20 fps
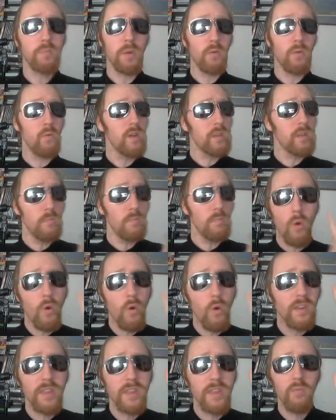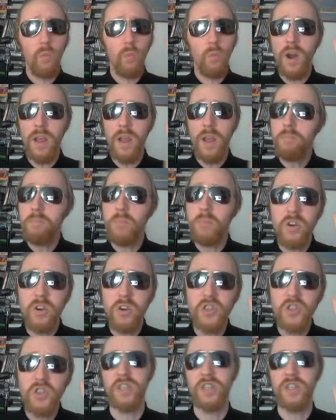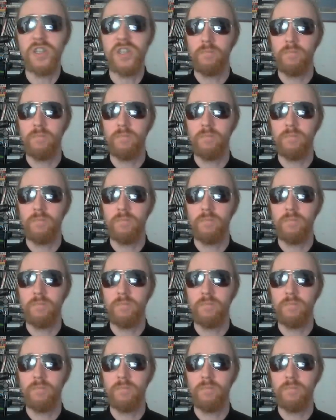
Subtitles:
but with more than one person.